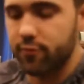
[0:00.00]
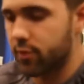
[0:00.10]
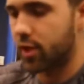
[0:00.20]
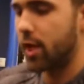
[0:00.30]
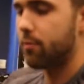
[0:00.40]
for
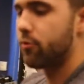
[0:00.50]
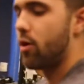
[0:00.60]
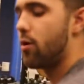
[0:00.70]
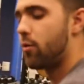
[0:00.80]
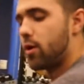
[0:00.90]
the cable
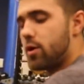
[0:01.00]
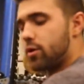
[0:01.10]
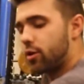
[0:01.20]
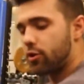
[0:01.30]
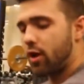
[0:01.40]
row.
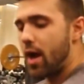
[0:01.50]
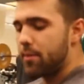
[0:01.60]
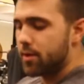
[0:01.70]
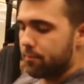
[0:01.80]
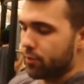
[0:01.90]
You're gonna
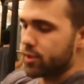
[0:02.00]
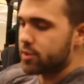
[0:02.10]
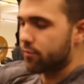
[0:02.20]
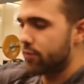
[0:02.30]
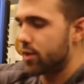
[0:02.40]
grab it,
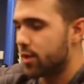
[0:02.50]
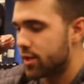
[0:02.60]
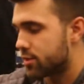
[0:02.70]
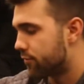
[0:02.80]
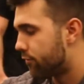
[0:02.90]
place your feet
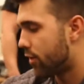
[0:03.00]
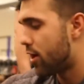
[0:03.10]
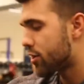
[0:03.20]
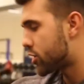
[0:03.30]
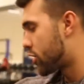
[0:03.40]
nice and
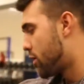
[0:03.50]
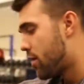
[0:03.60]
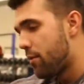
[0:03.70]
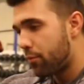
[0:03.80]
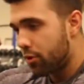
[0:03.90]
flush,
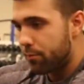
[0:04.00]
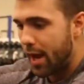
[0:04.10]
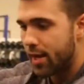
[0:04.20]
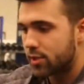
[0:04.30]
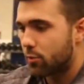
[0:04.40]
pull
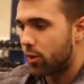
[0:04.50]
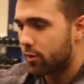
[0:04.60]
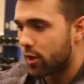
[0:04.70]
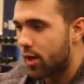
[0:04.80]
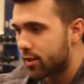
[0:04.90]
back to where
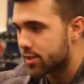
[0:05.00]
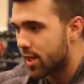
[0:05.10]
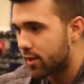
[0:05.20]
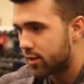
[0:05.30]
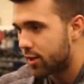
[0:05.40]
you're kind of
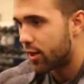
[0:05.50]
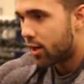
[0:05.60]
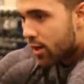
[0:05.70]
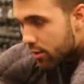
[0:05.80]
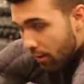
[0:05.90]
extended here.
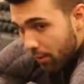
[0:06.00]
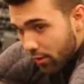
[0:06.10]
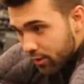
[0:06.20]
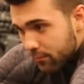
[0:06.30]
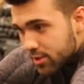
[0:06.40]
I'm
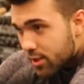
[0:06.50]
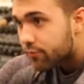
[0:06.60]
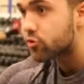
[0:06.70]
not letting myself